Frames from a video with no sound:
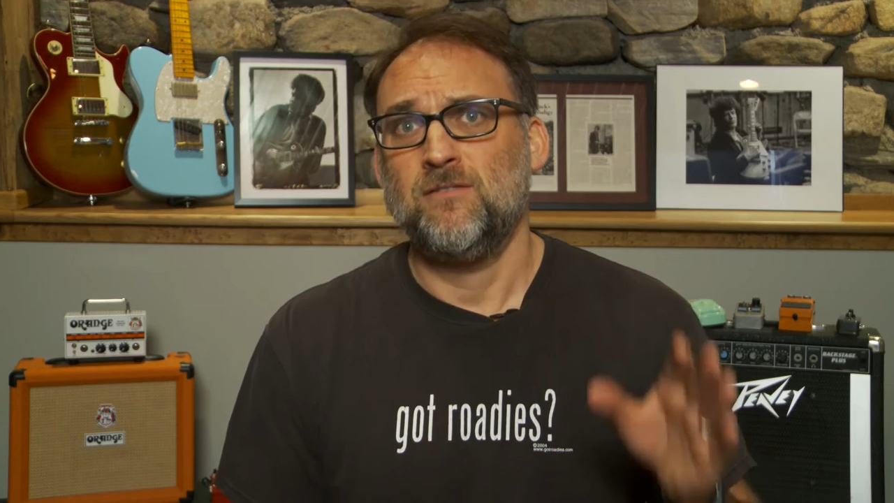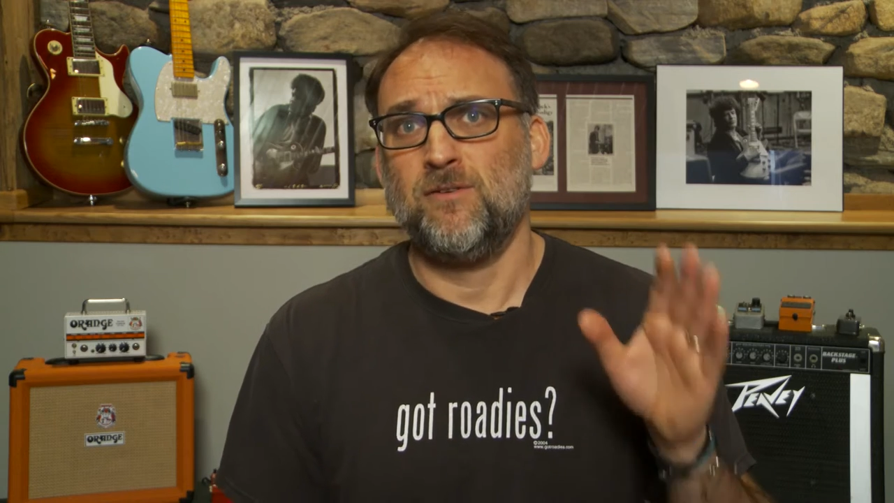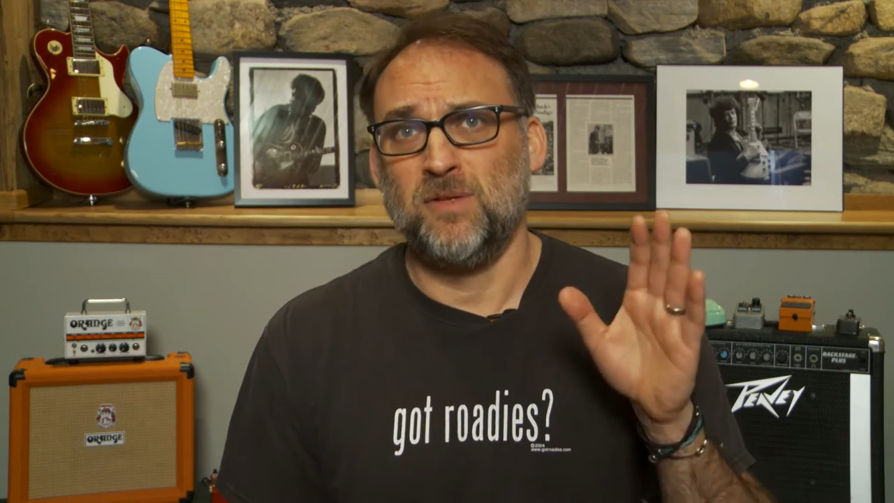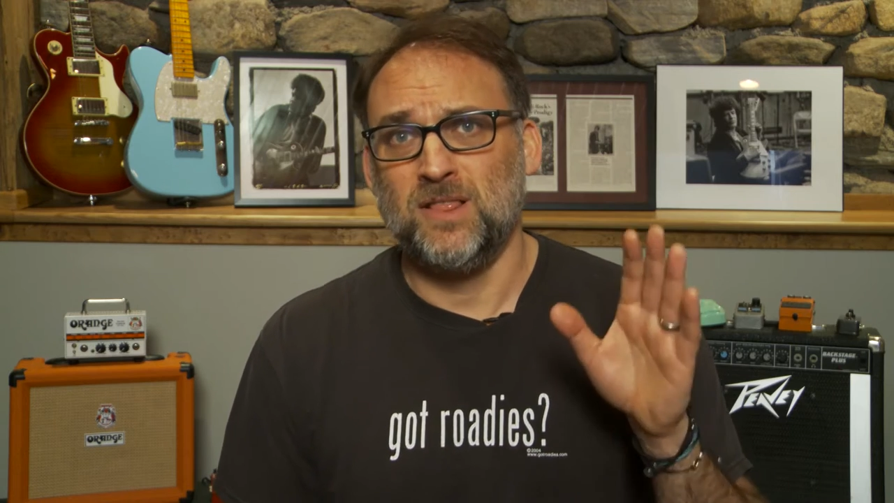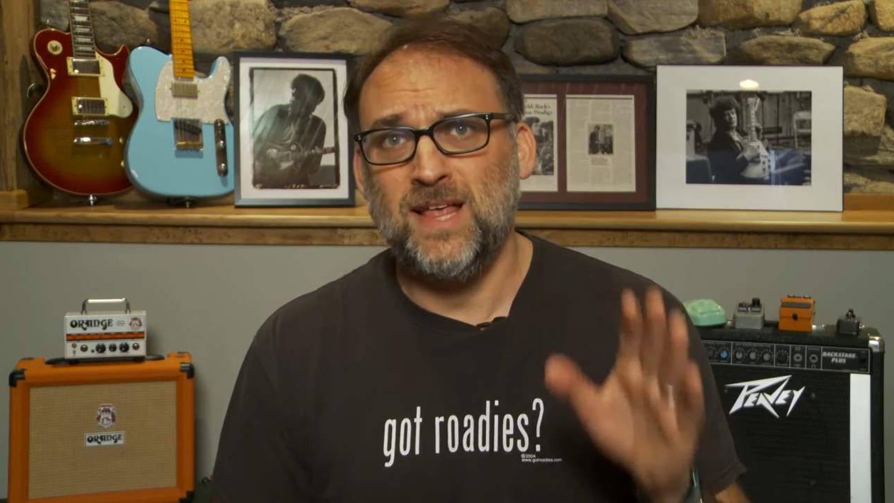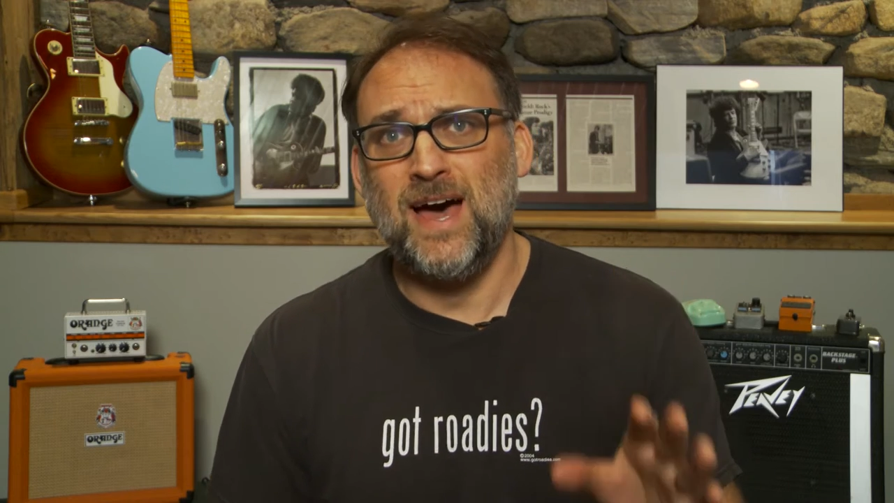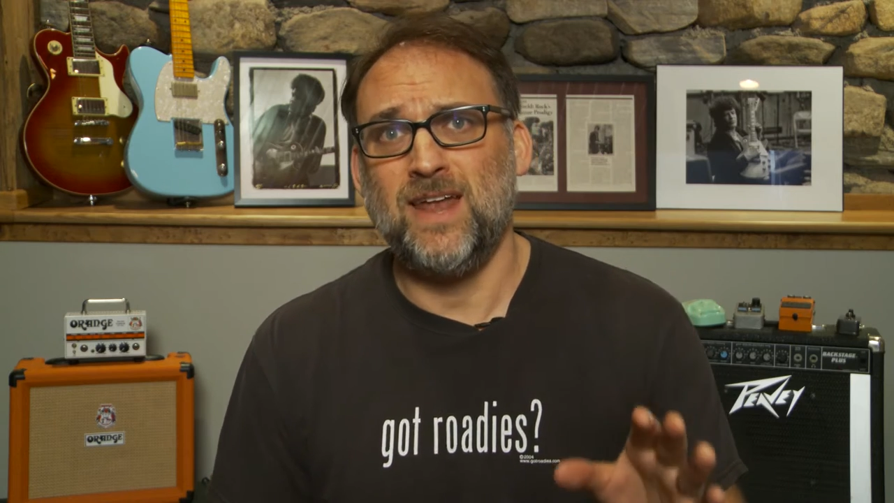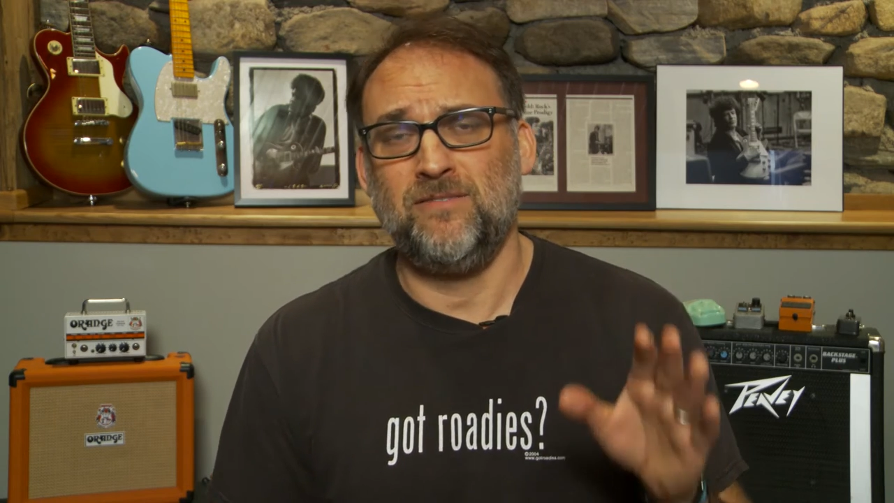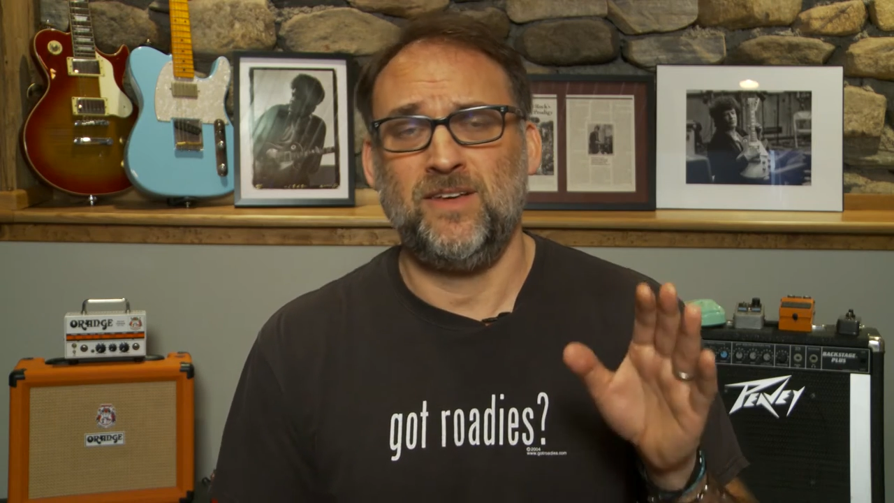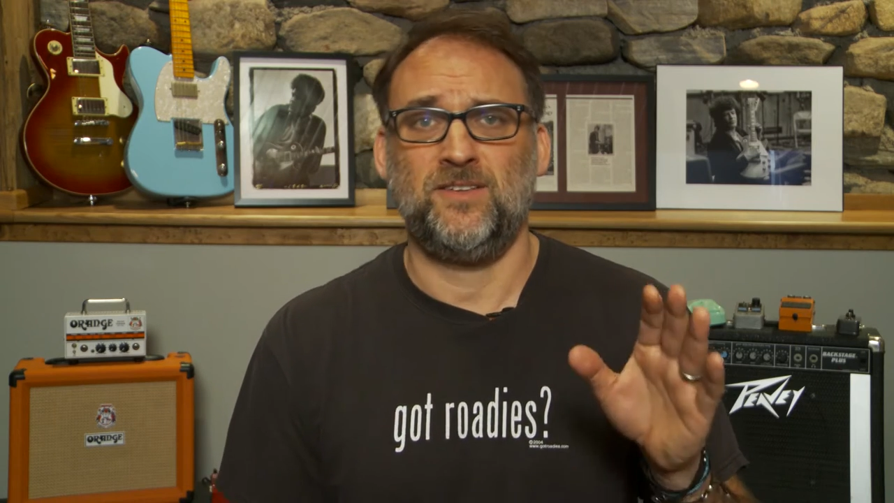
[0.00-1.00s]
from a
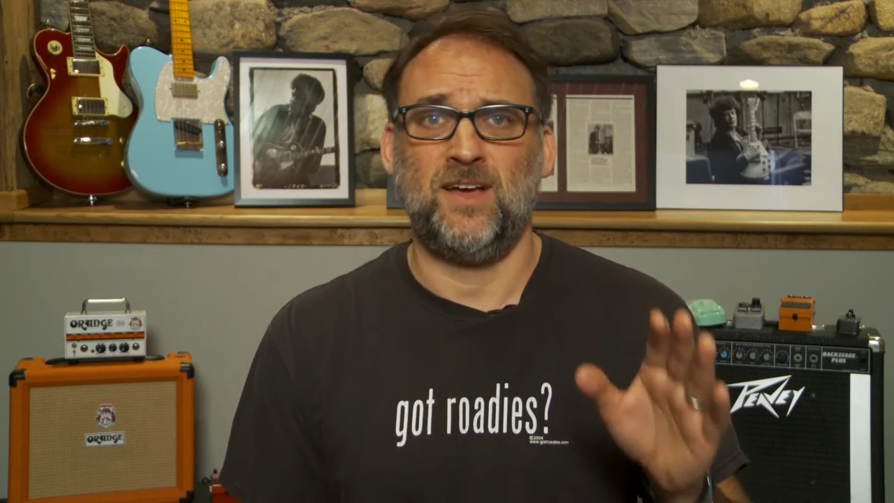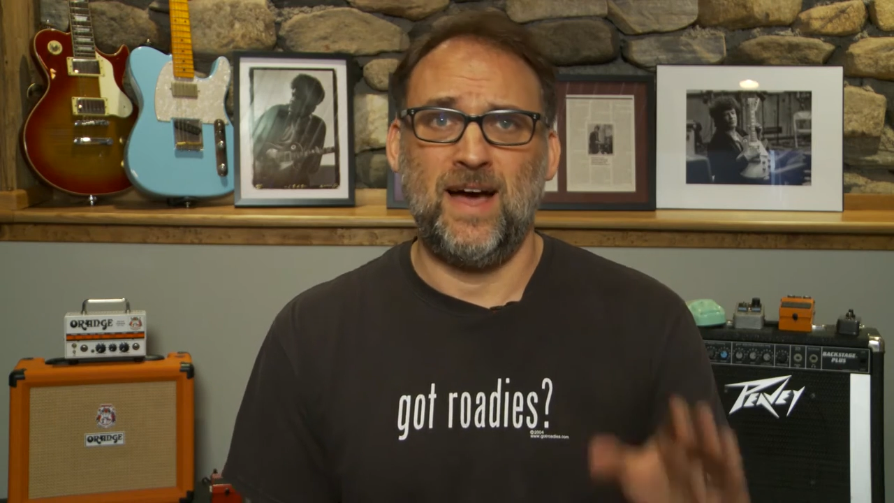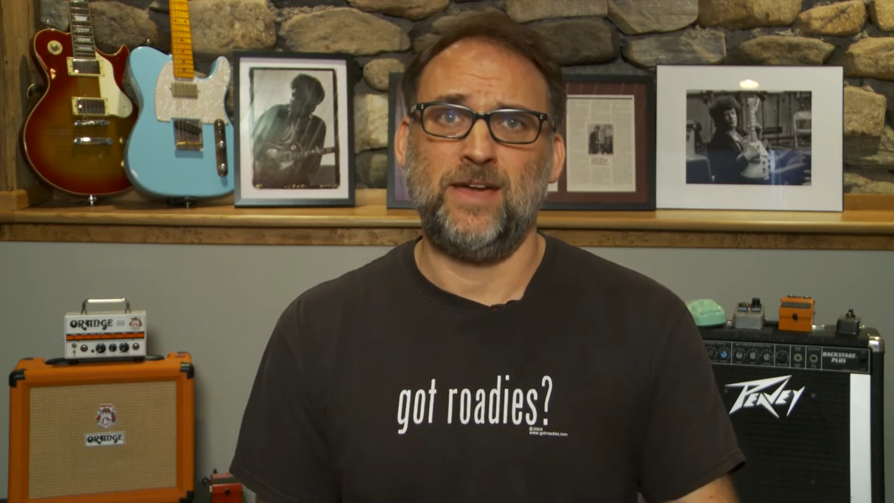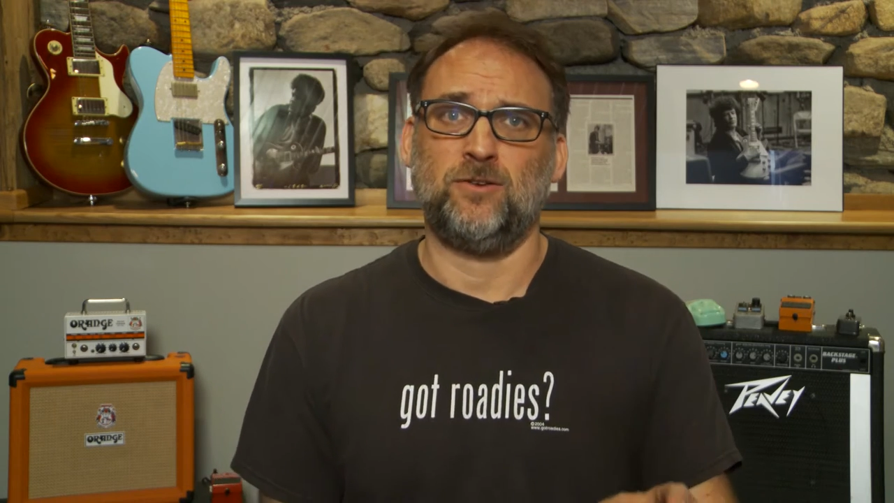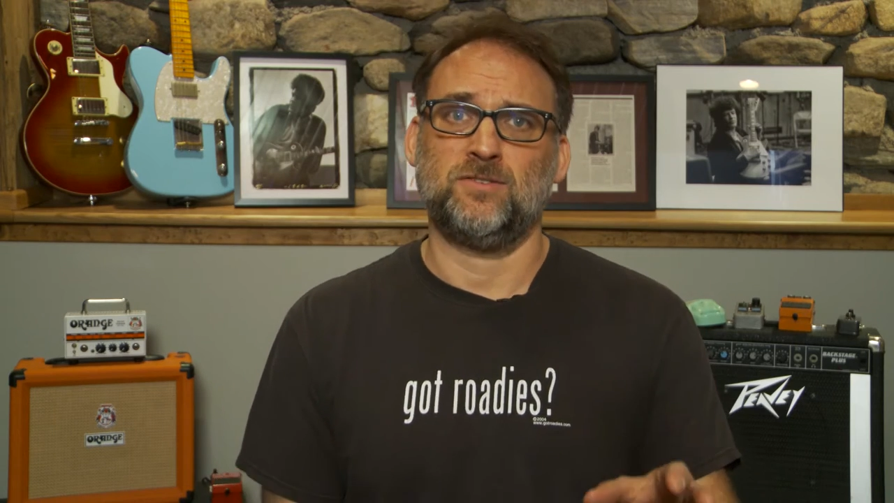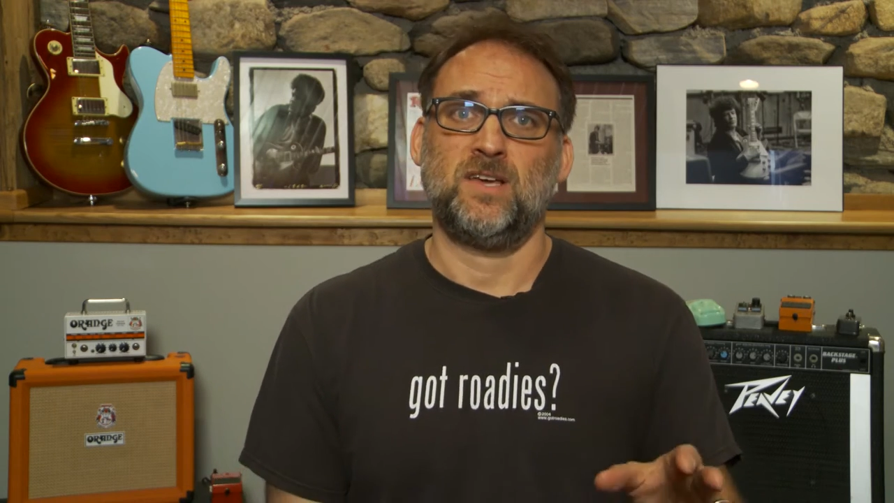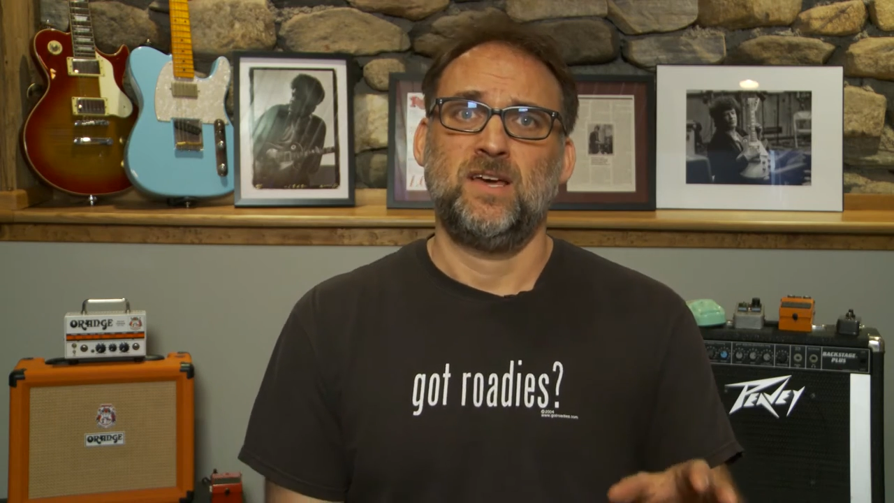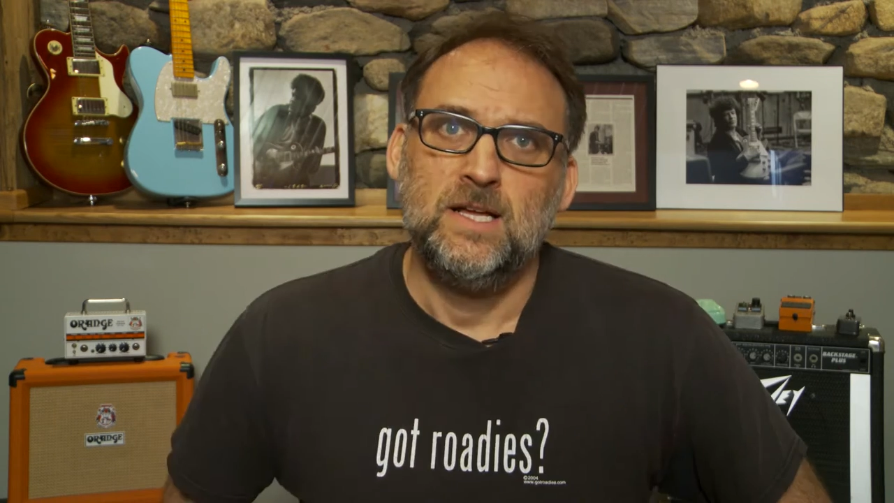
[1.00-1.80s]
lot of his idols.